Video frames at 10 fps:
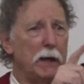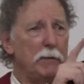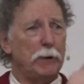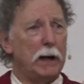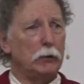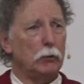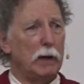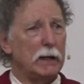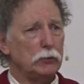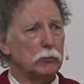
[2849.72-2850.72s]
they find a
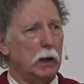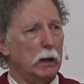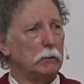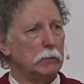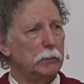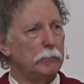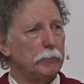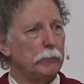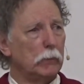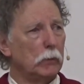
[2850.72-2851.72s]
restaurant
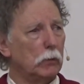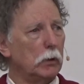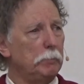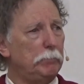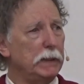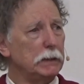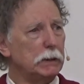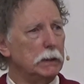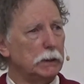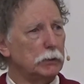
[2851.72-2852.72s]
or a
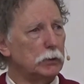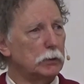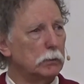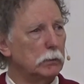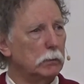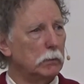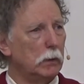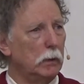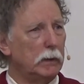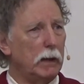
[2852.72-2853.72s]
business
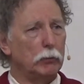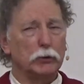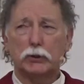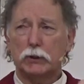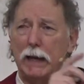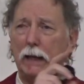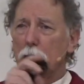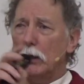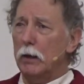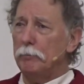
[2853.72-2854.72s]
that will
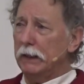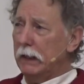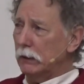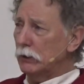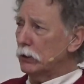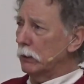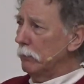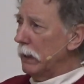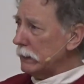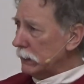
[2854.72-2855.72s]
stand up against the
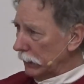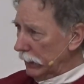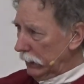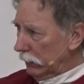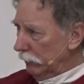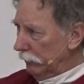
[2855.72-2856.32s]
muzzling,